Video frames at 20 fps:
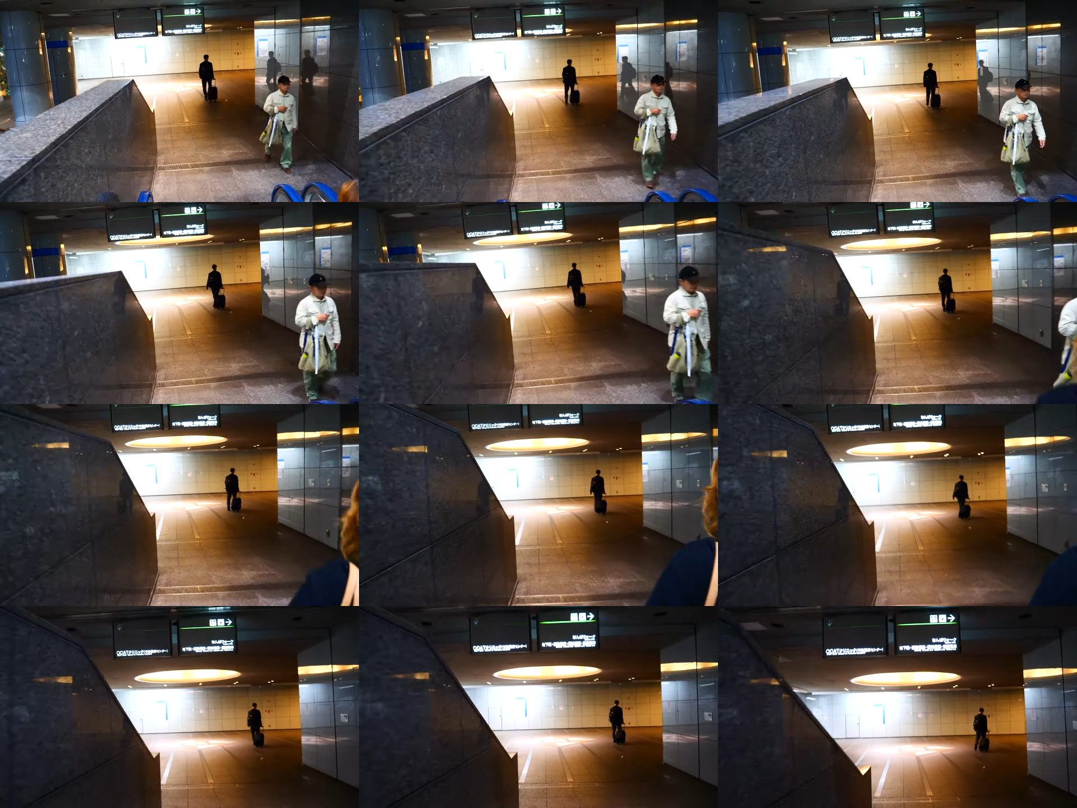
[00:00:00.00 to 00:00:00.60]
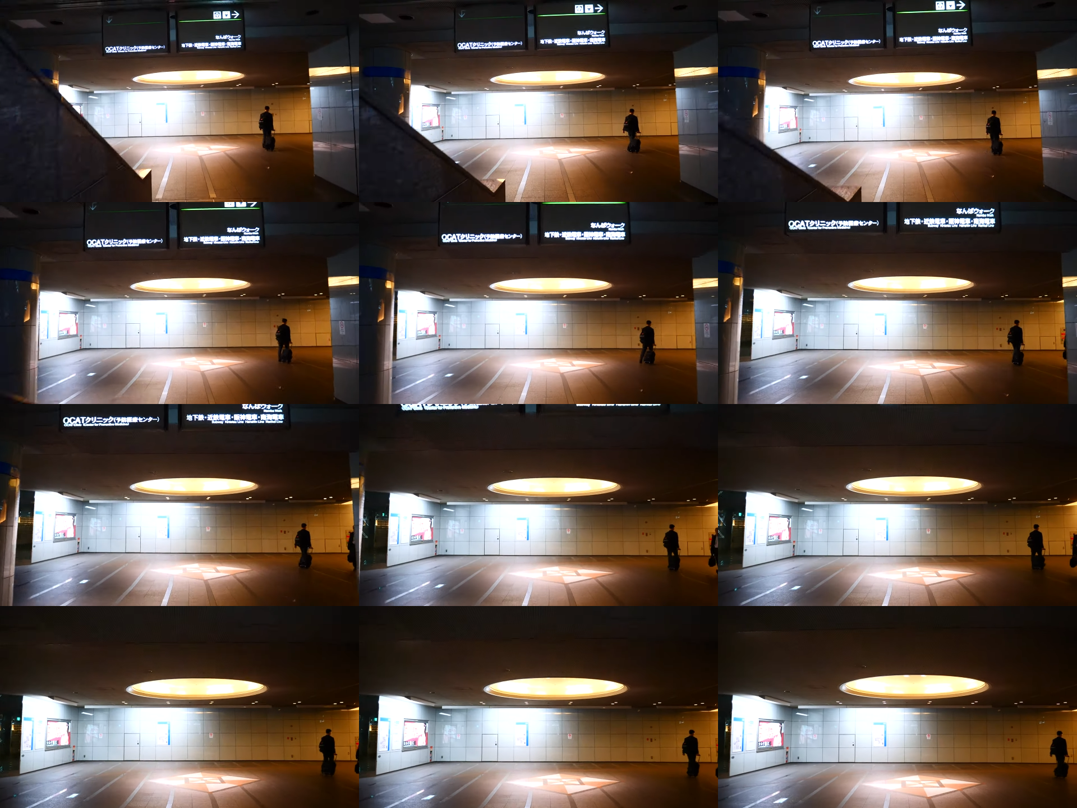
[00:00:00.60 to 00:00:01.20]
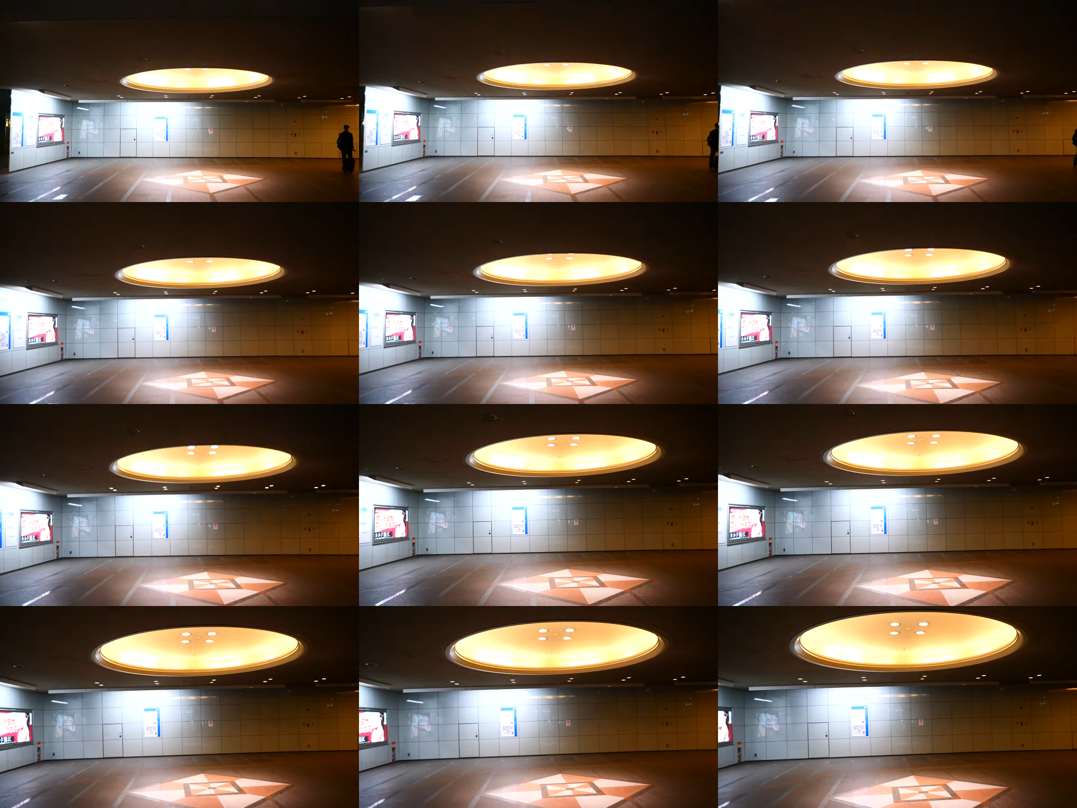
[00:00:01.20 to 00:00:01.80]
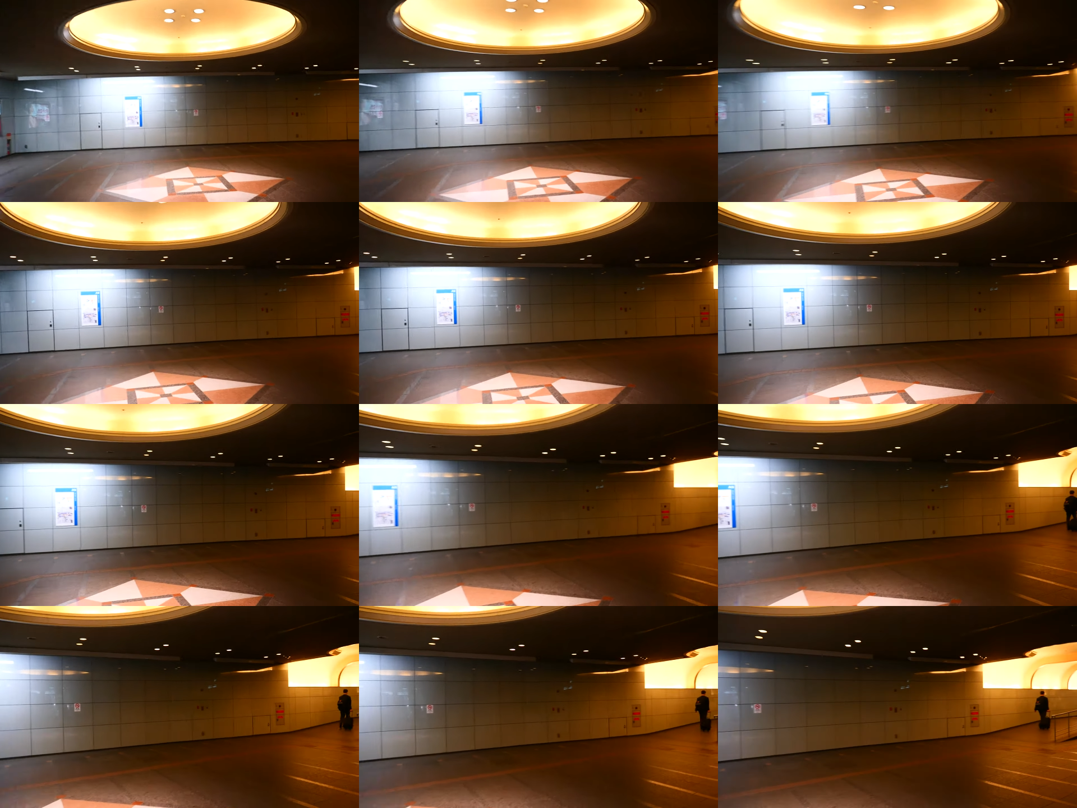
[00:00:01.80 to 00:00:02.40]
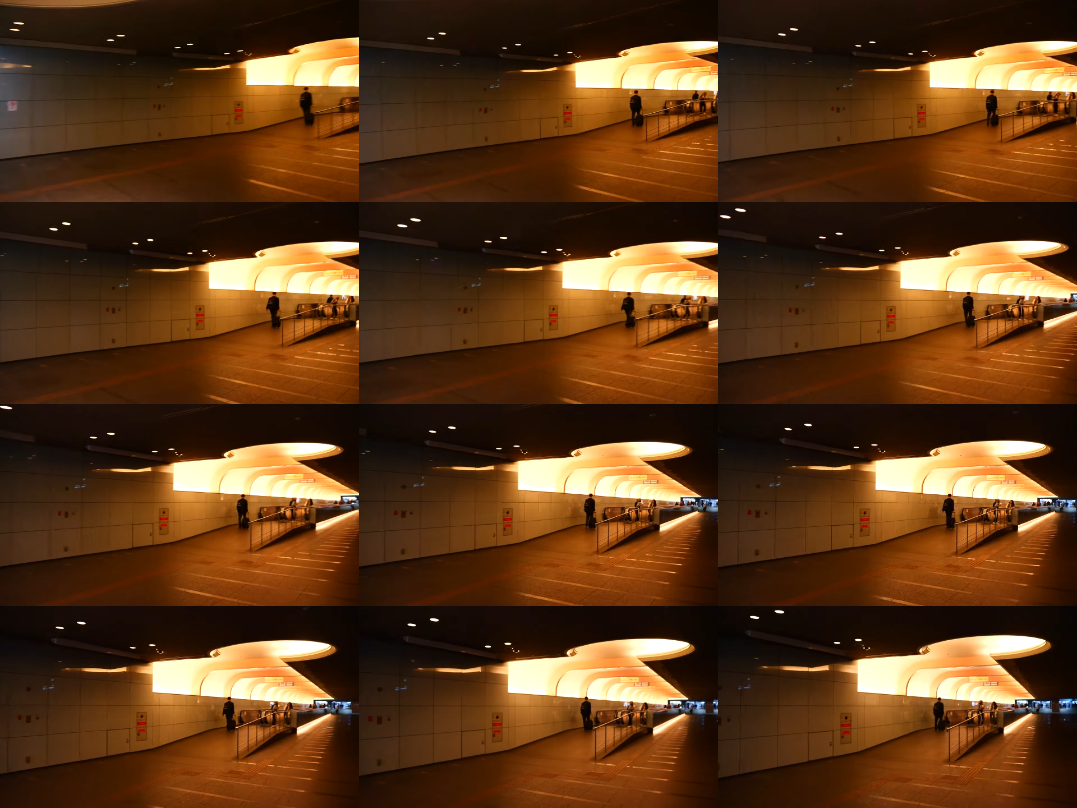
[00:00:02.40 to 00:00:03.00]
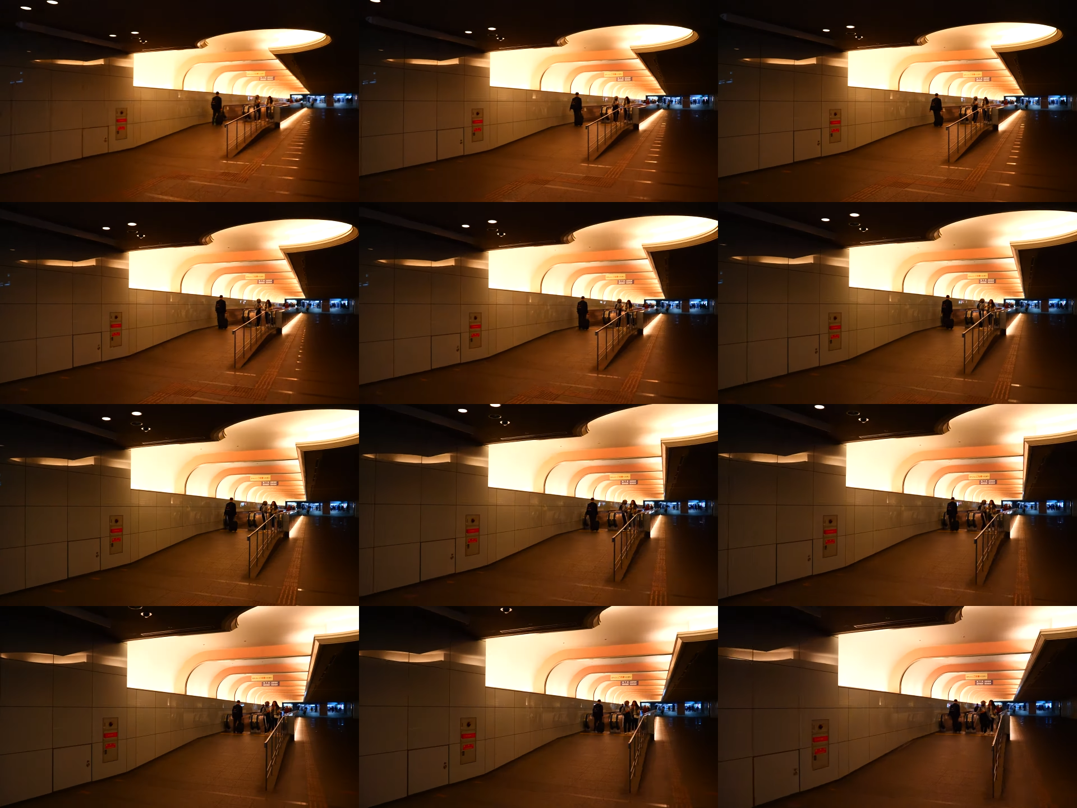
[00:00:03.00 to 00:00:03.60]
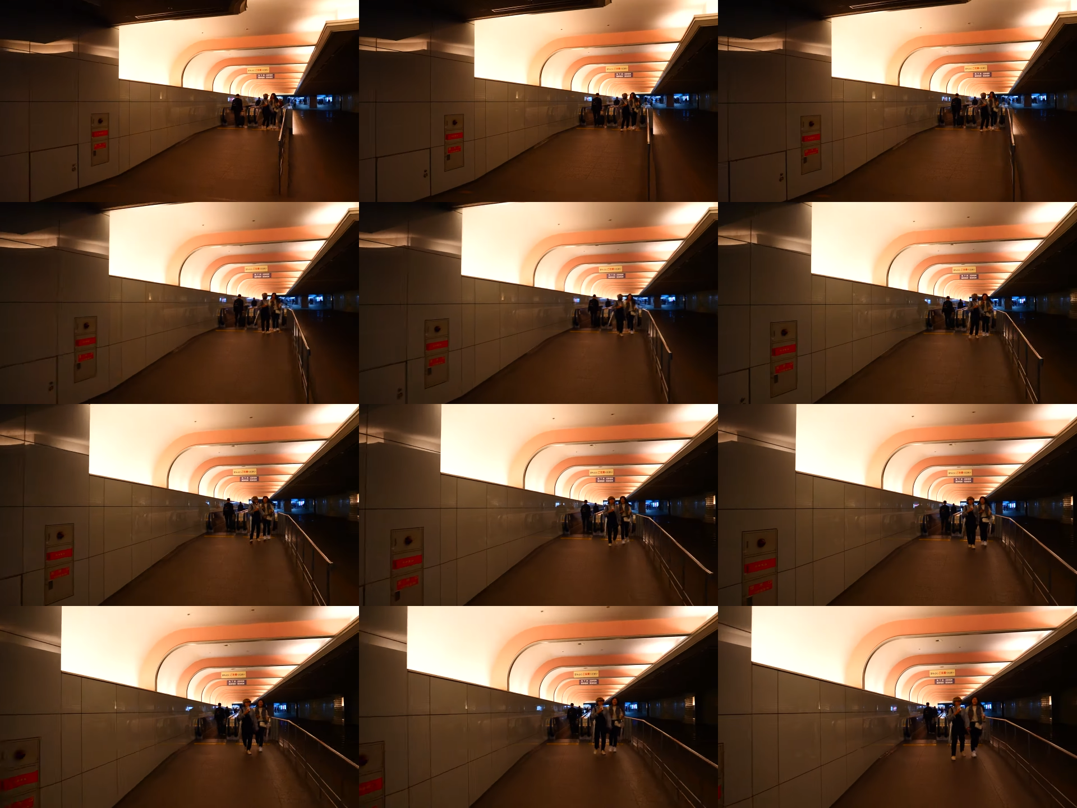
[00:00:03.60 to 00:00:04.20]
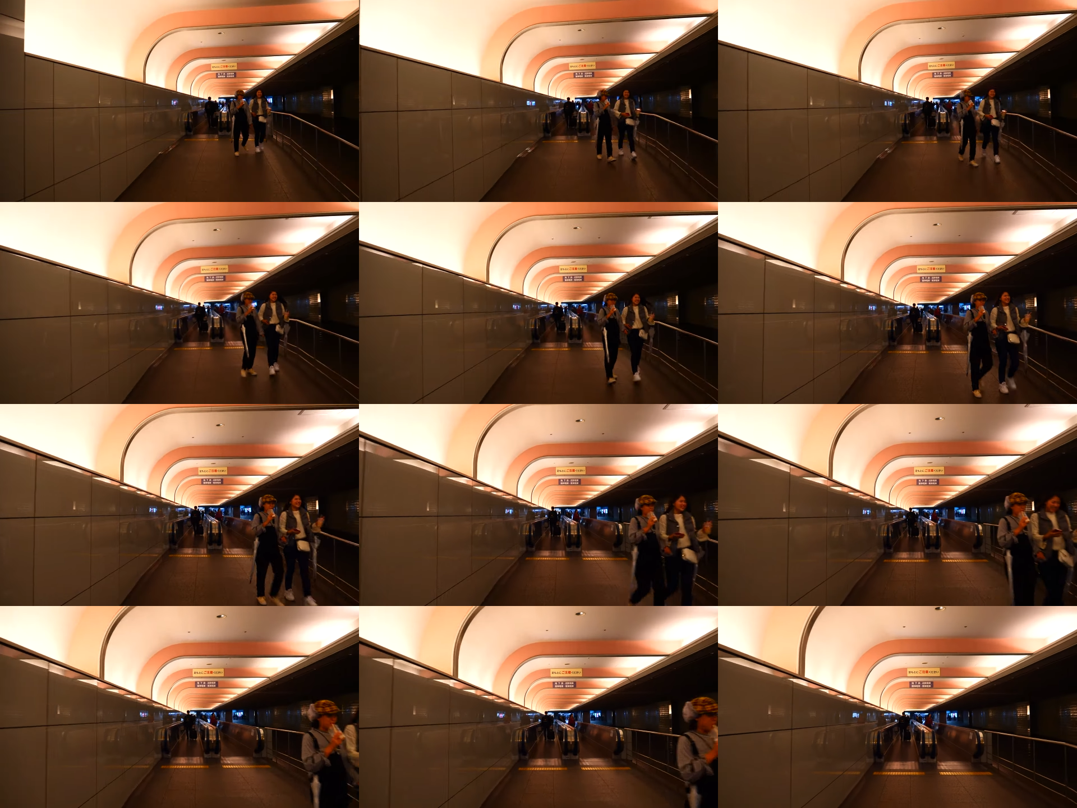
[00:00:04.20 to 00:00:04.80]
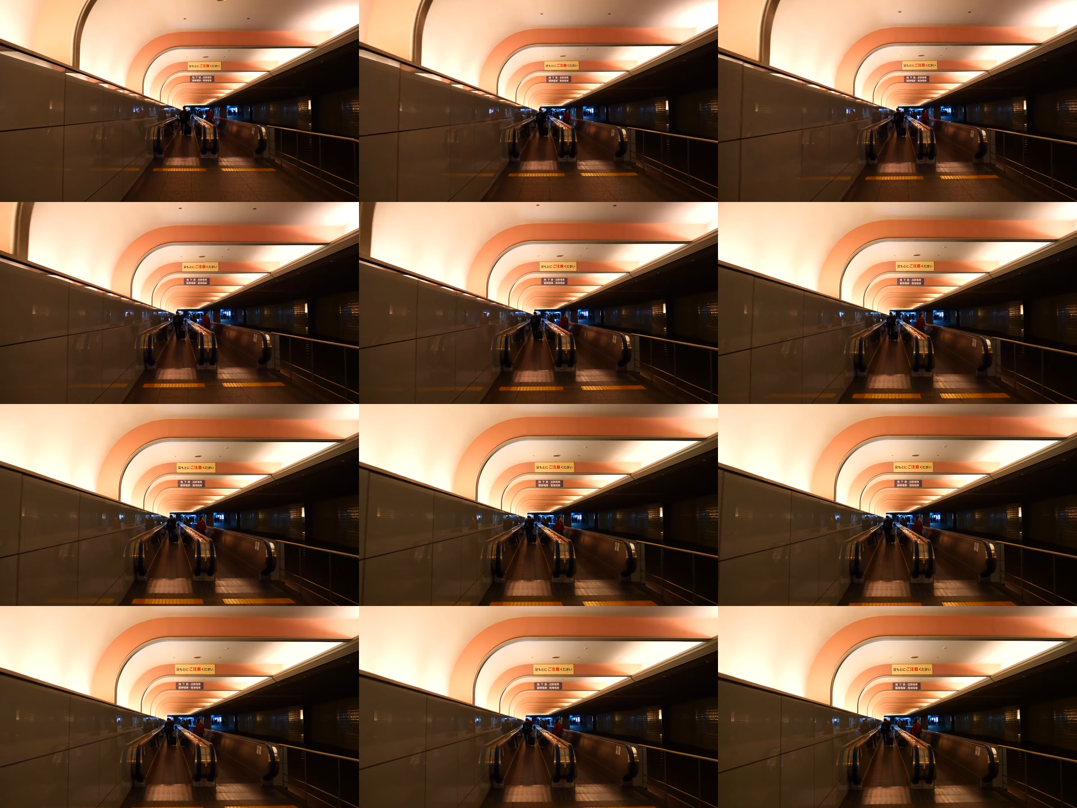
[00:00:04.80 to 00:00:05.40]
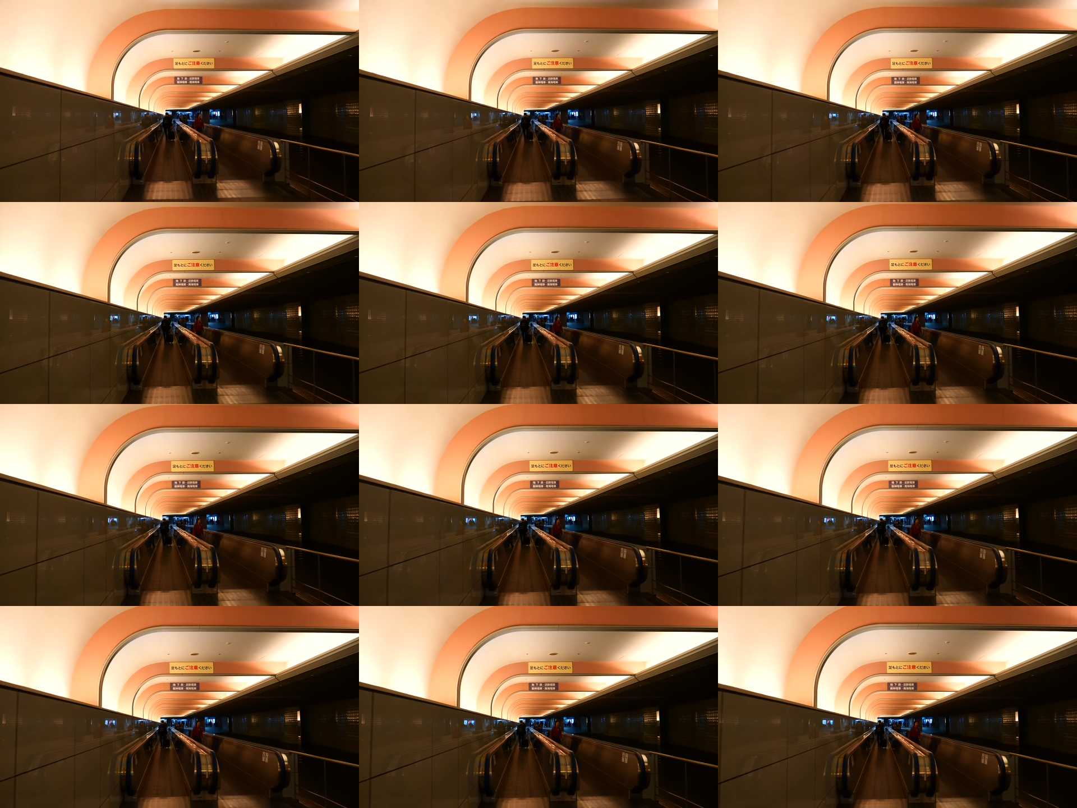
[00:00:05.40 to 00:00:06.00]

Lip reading: (no speaker visible)